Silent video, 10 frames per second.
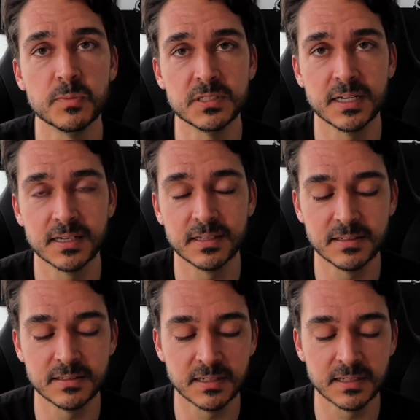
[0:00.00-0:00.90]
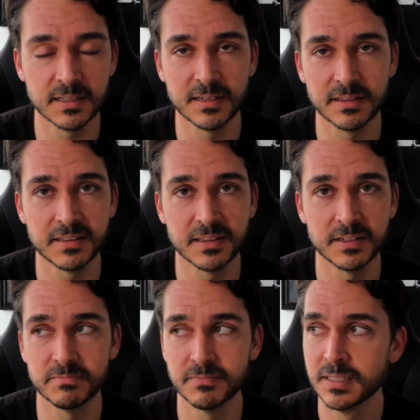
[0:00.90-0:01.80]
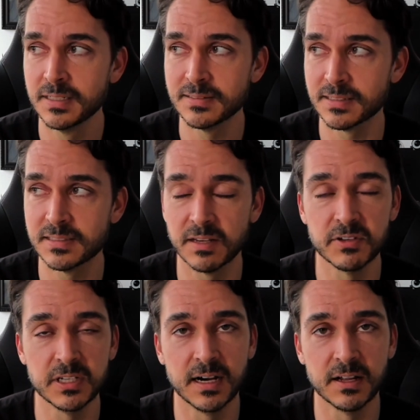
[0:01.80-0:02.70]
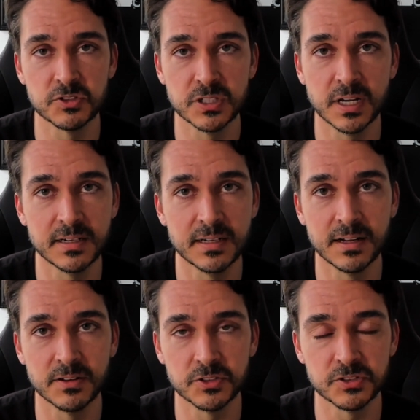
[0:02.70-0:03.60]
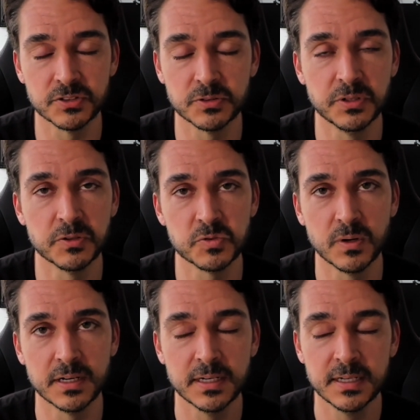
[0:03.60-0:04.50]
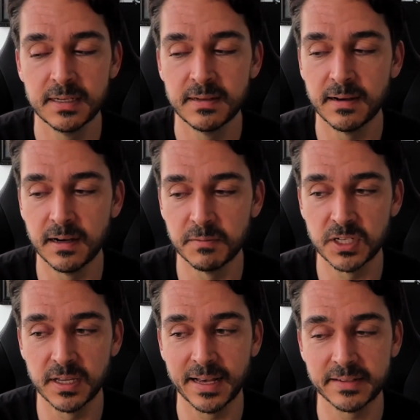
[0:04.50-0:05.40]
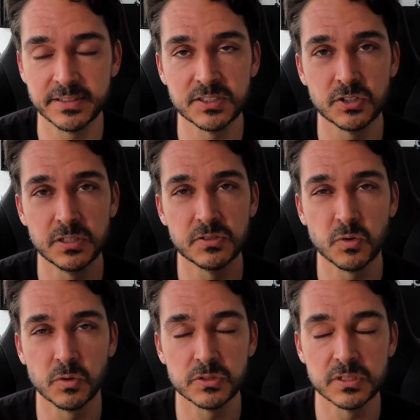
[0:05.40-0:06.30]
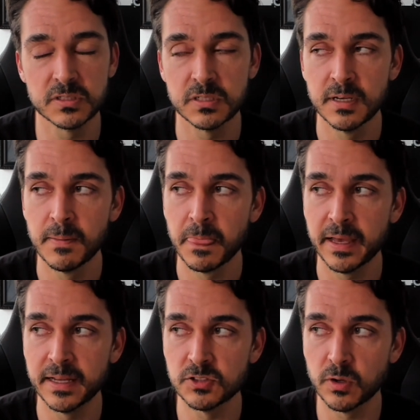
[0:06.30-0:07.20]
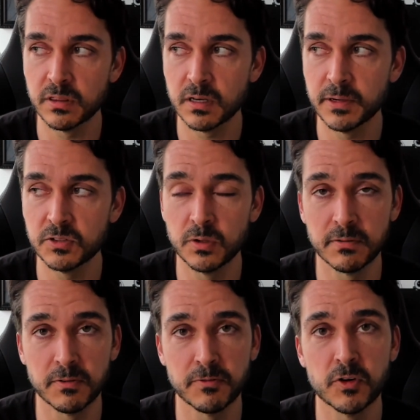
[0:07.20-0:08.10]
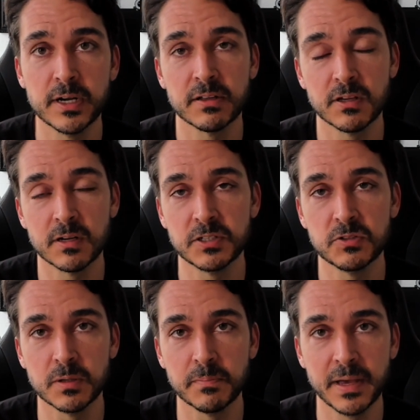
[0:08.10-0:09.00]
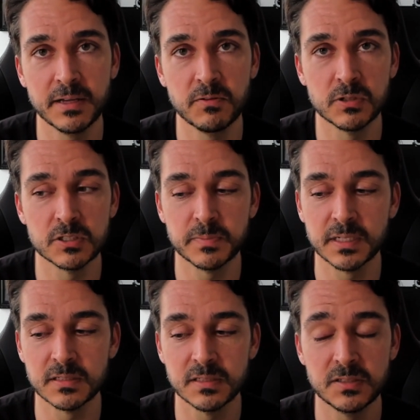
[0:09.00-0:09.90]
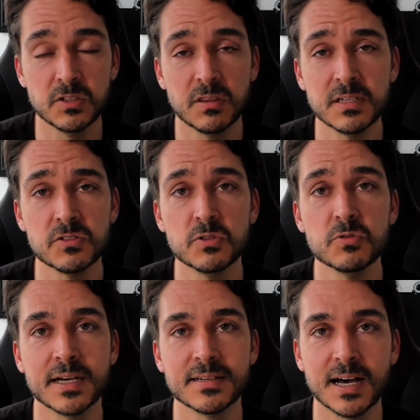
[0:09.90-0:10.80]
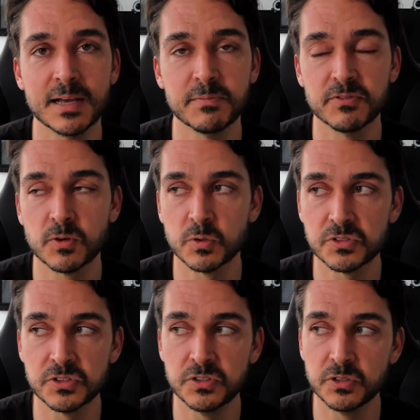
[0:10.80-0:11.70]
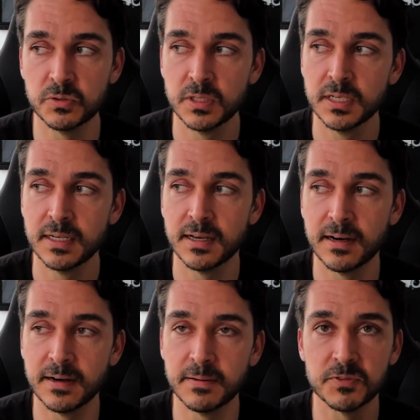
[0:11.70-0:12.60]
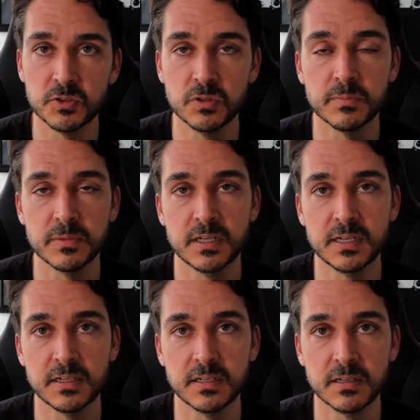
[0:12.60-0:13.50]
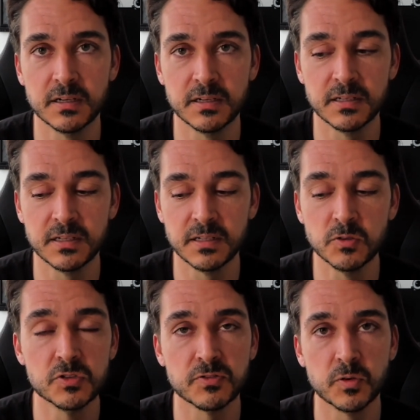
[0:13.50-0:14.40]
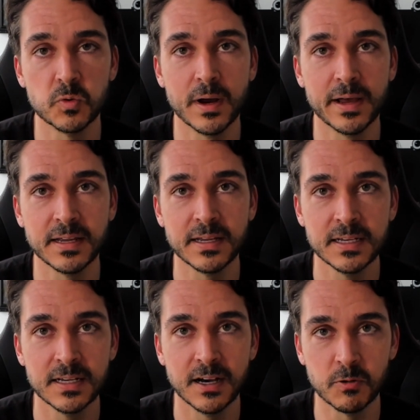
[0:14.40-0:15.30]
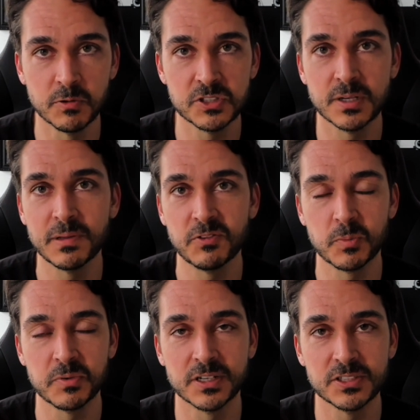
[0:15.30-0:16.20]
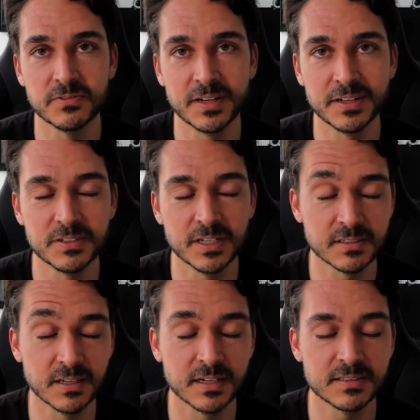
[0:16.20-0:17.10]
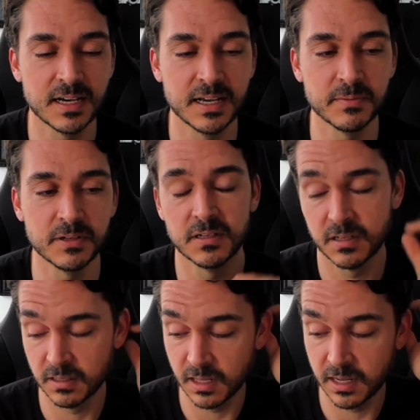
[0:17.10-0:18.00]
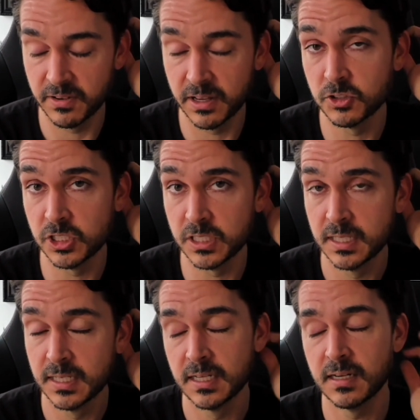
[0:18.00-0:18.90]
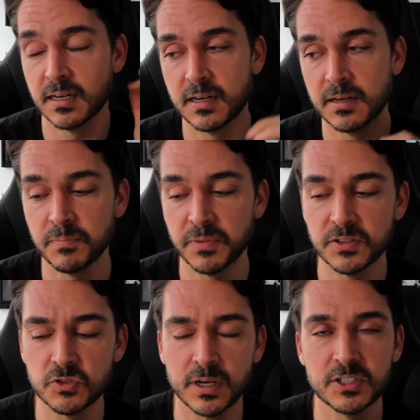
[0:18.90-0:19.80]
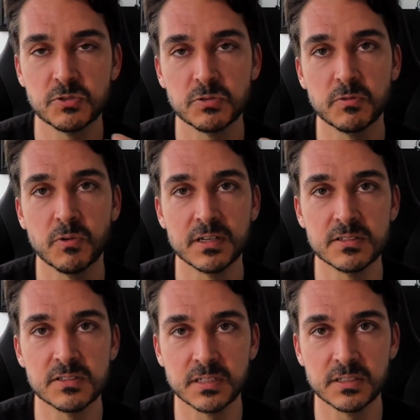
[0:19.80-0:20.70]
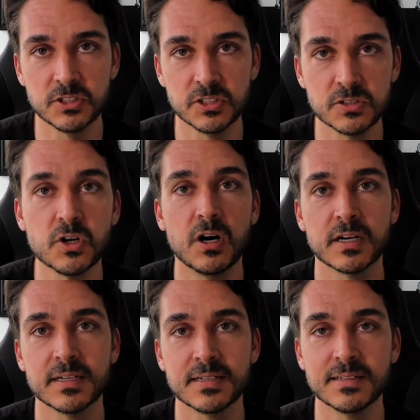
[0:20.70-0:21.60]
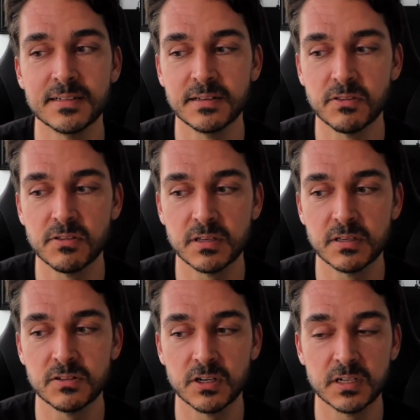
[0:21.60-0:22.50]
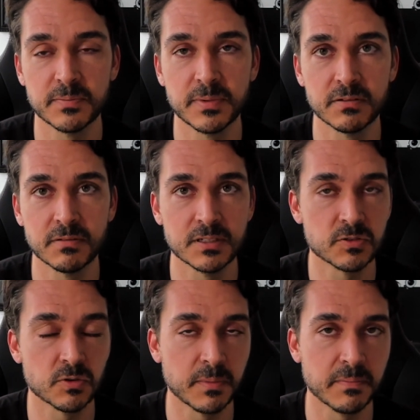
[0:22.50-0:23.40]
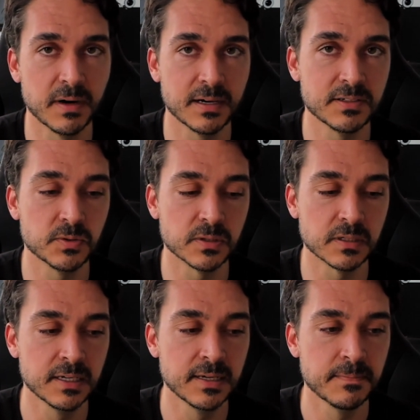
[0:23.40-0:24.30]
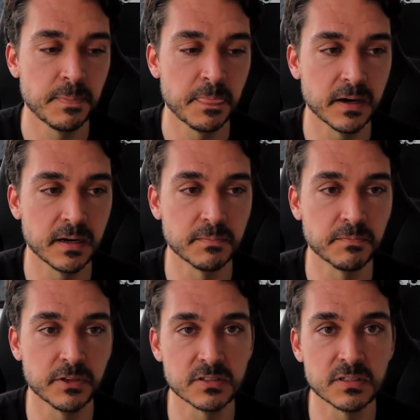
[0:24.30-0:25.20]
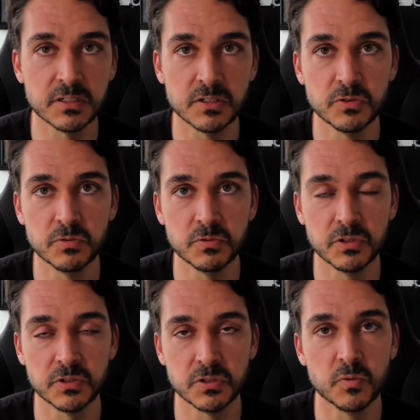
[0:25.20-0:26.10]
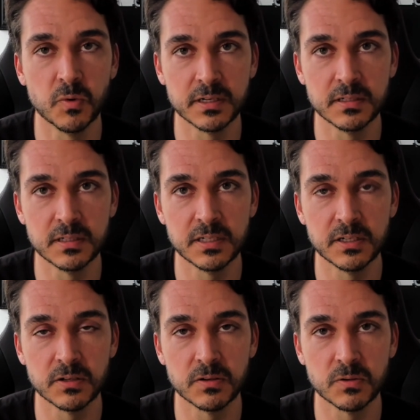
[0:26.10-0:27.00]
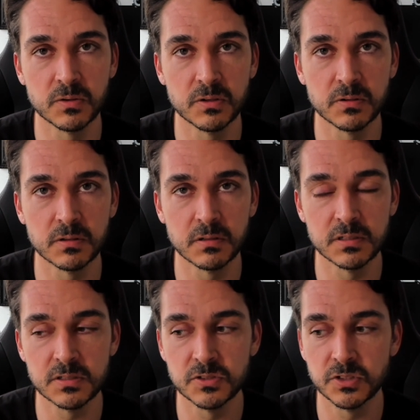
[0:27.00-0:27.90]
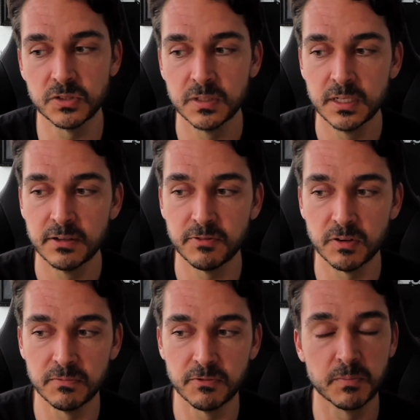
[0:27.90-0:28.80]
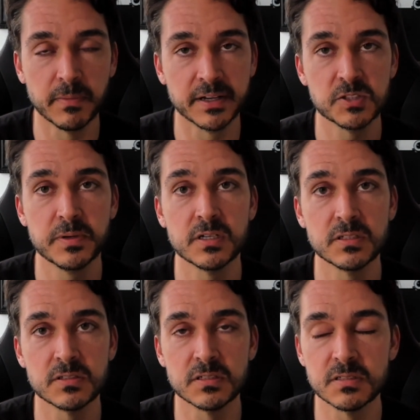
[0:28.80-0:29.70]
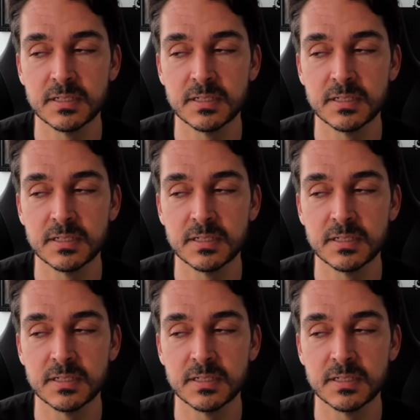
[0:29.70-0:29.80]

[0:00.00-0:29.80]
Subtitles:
Tech and things like that. I think it's like $70 or $90 or who knows what to get access to these courses. And so I thought about doing it for free. I thought about doing paid ones because these things do take time, of course, to do them in any useful way. Some level of production value takes a lot of time and a lot of energy. And so I just really wanted to stick to just talking and talking about things that are on my mind or things that you wanted to hear or listen to from my experiences.